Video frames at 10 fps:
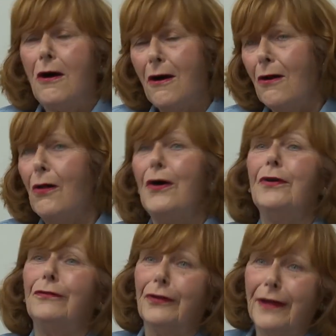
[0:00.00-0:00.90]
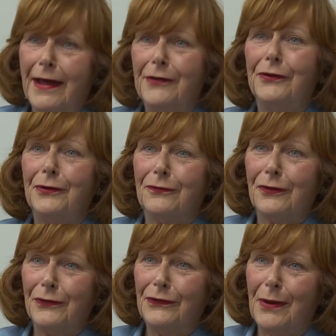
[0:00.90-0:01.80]
all over the calendar
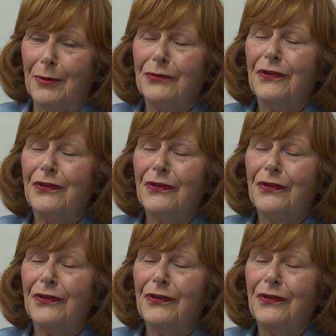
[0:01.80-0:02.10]
for the summer.